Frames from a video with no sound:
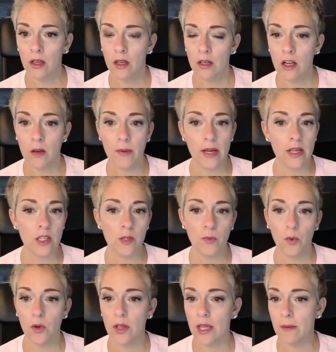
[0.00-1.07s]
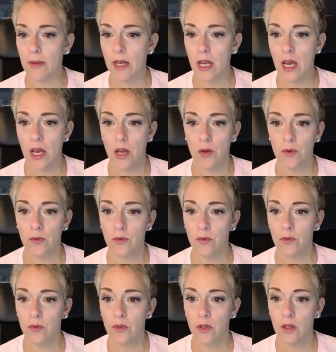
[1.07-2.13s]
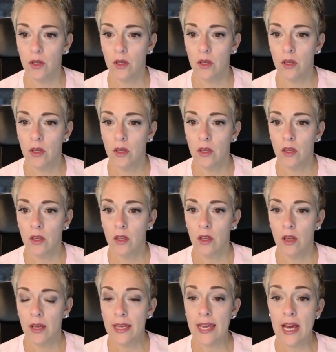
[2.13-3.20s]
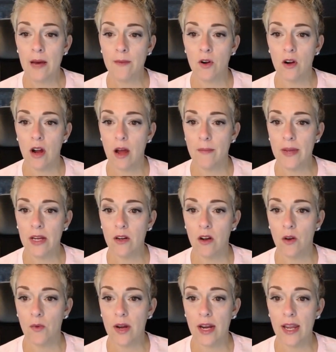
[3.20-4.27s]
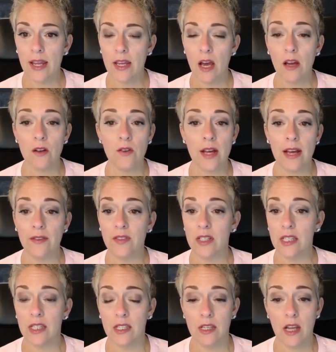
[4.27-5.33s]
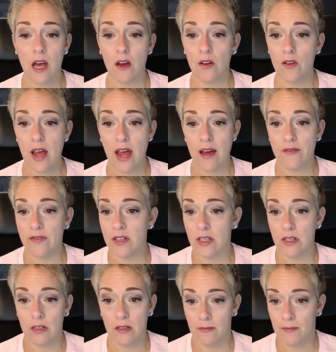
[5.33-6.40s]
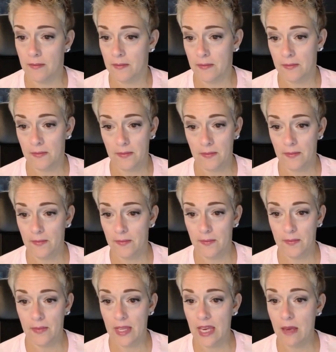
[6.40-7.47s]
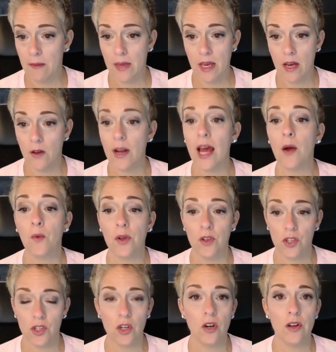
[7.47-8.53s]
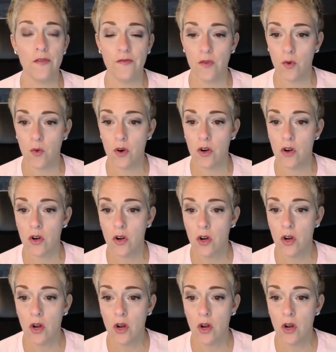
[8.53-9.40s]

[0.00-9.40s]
Nobody is spoiling me. No. Yeah, I'm here already. Y'all don't have to keep me on. I will start at 4.